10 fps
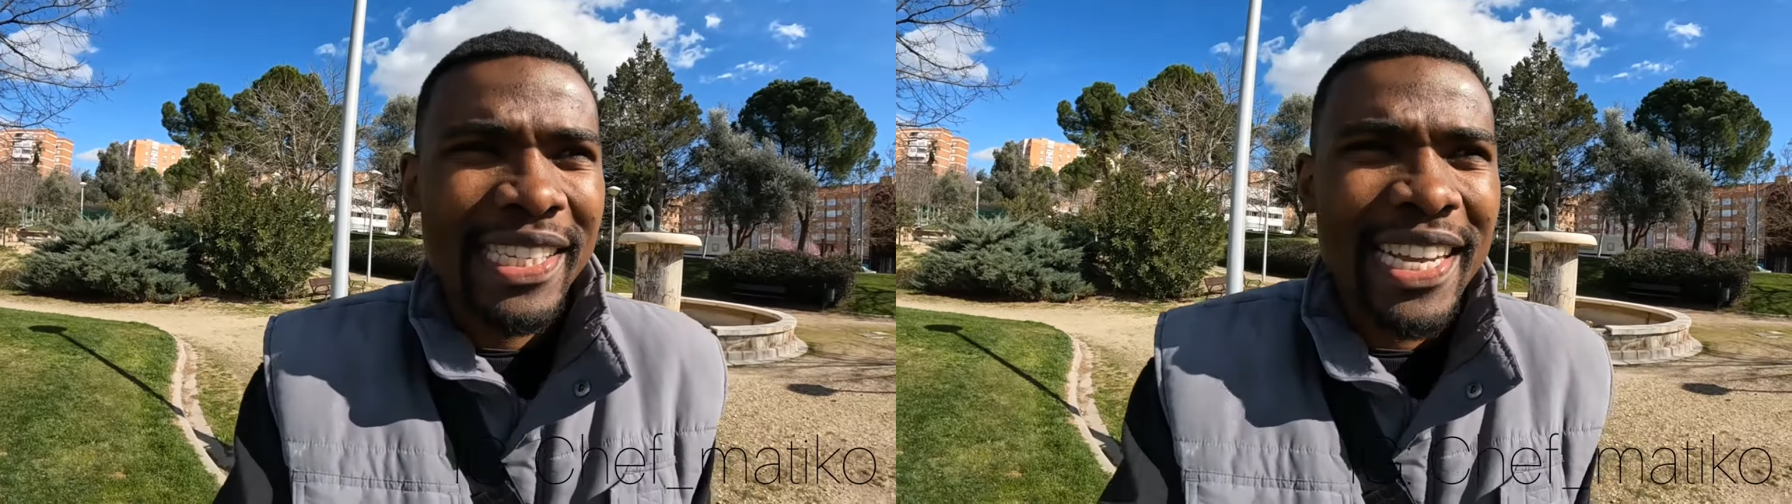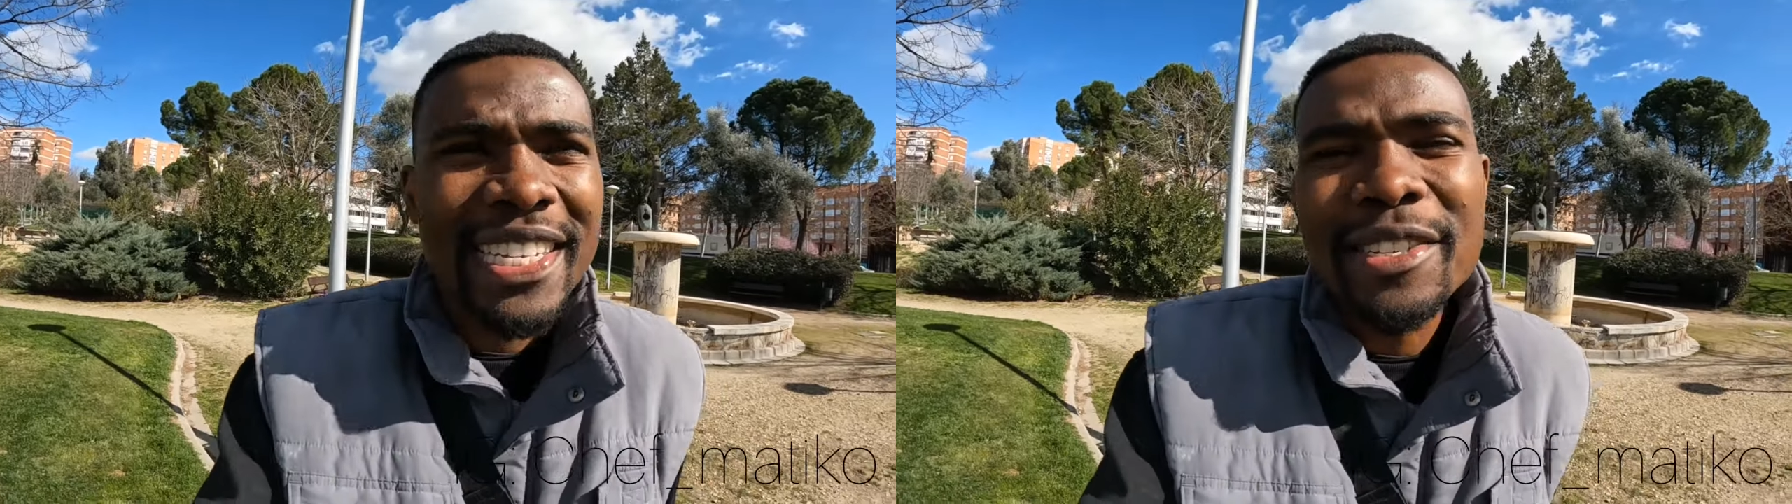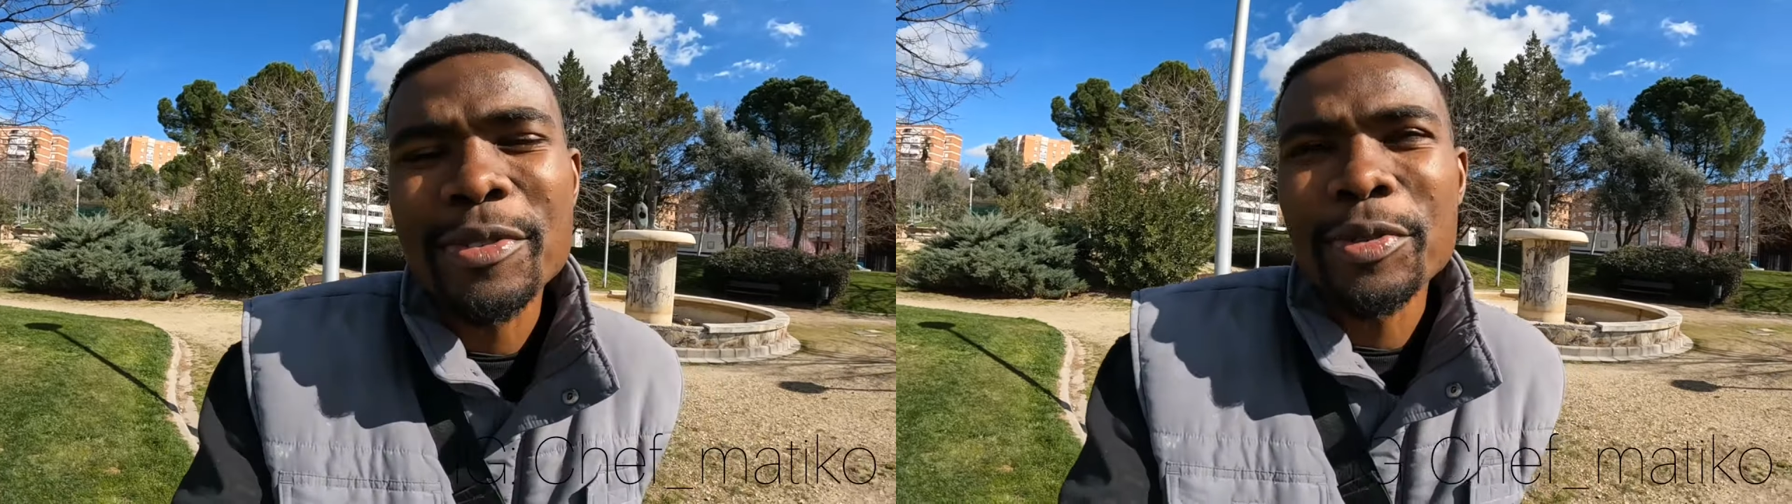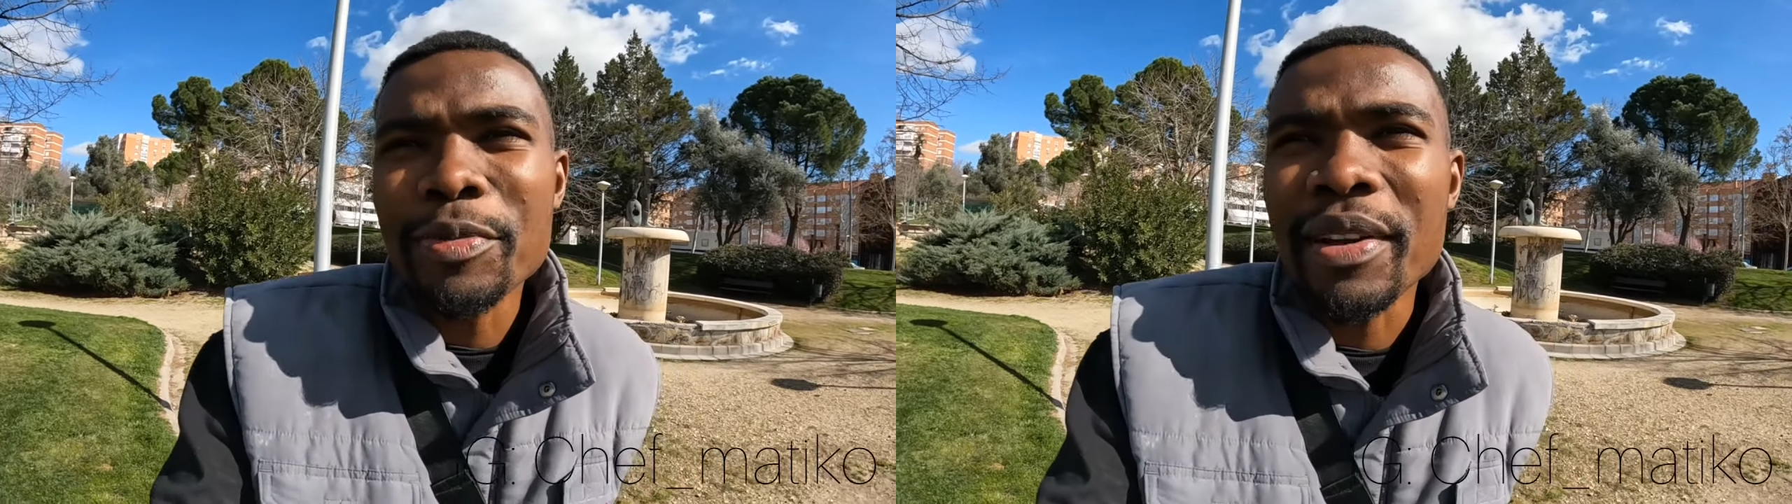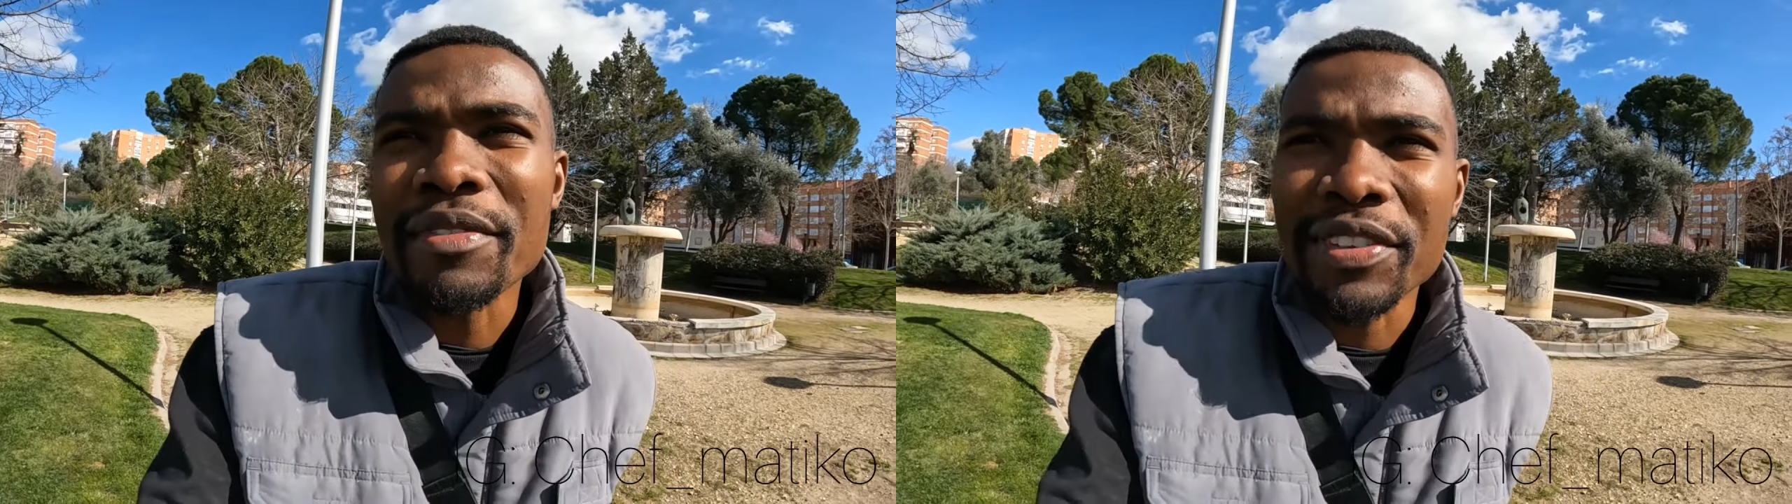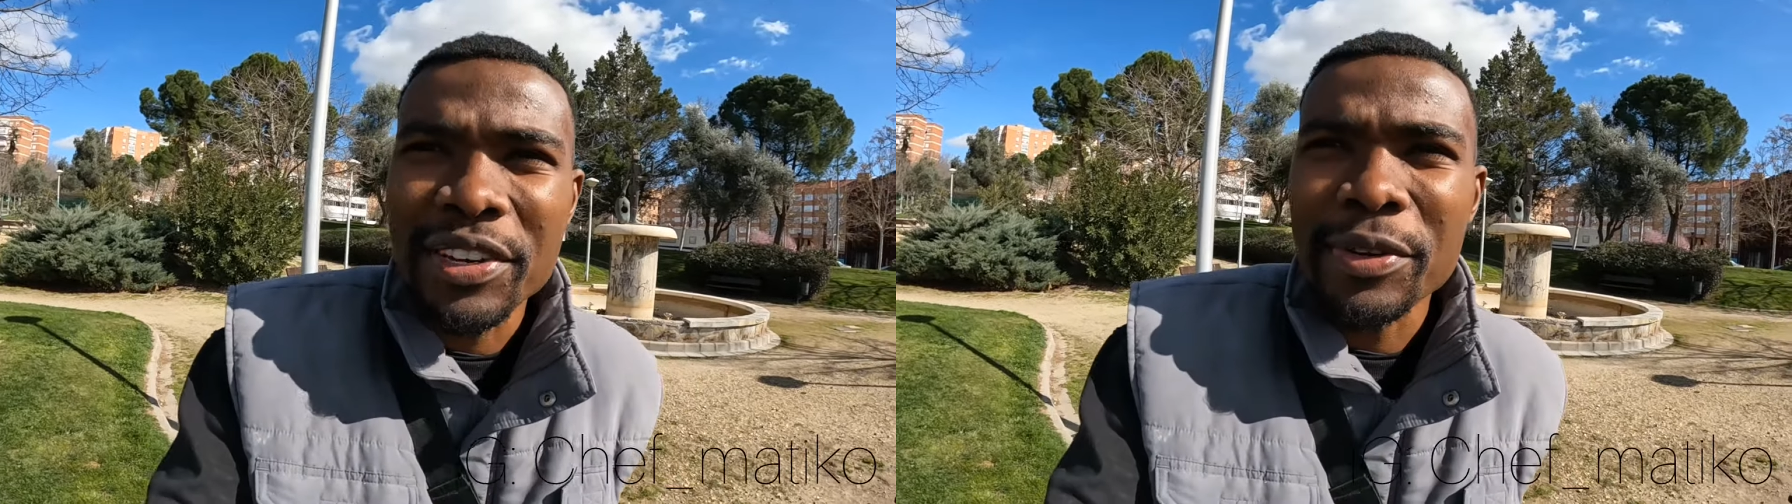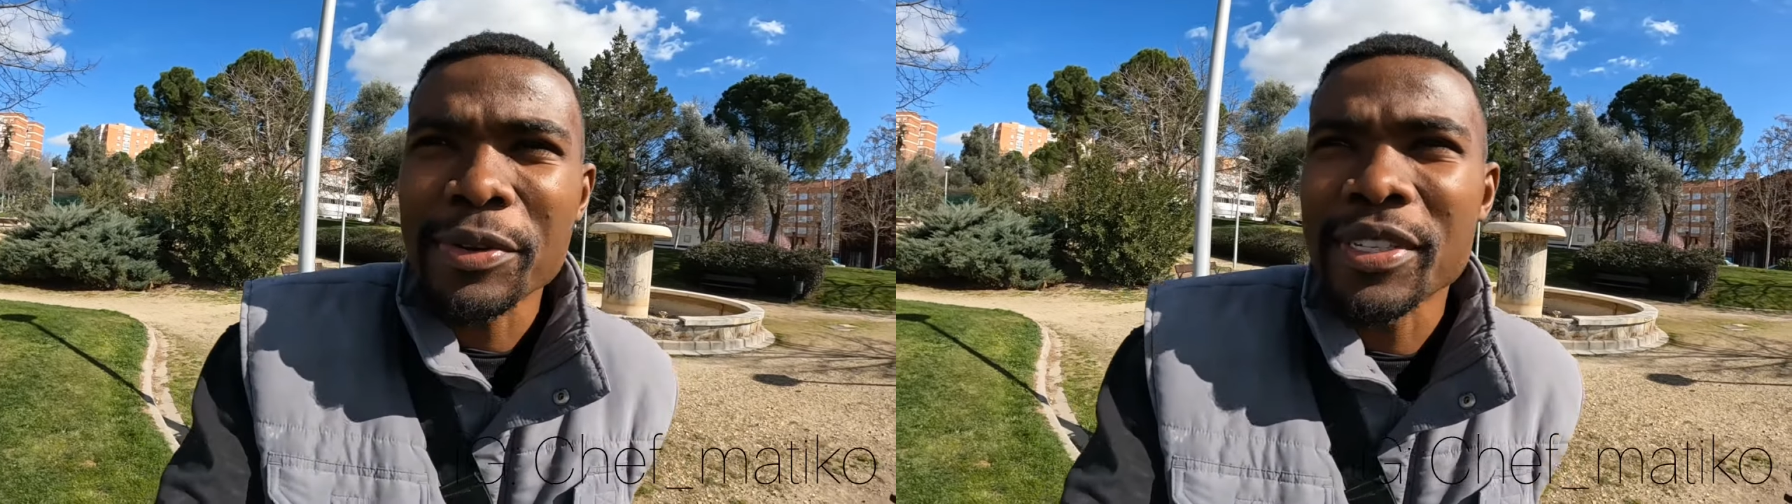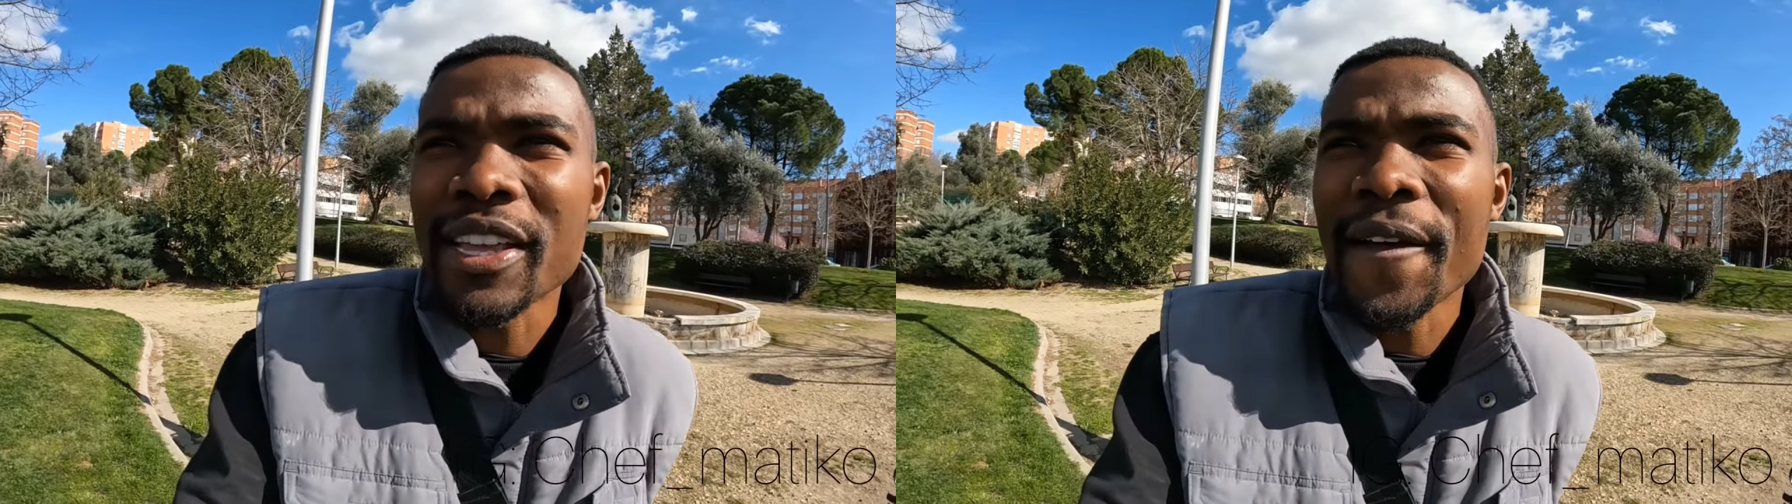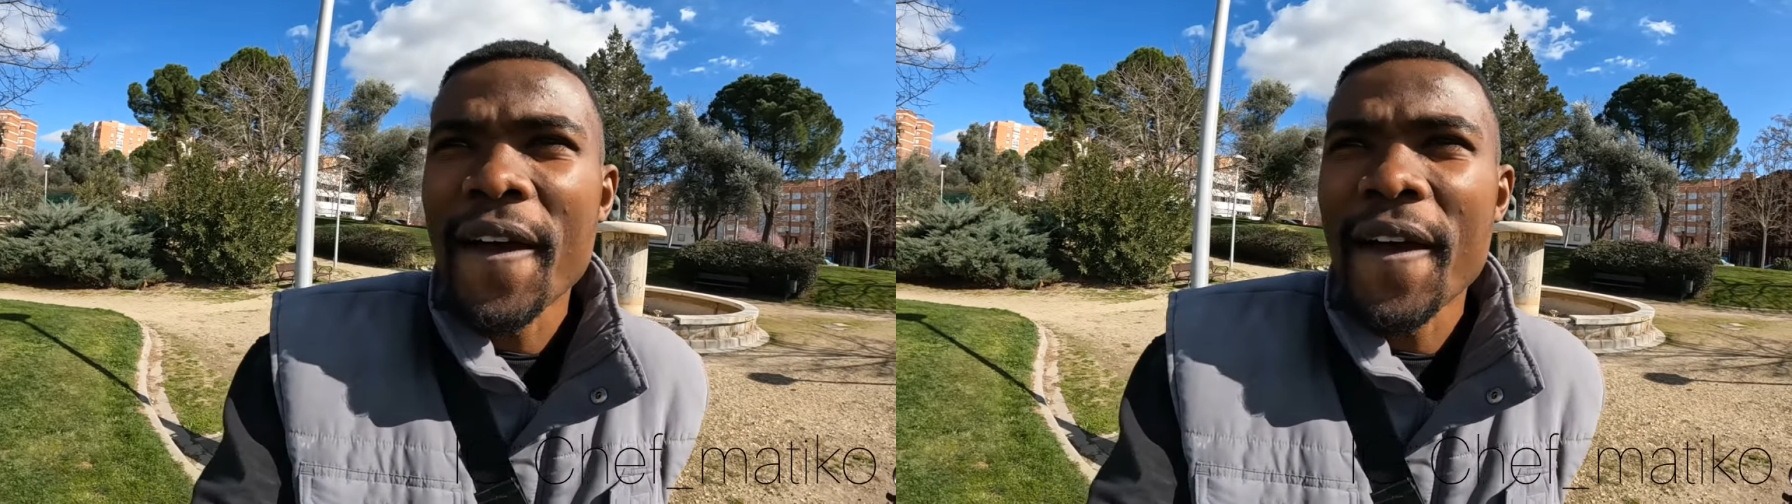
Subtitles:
just do my videos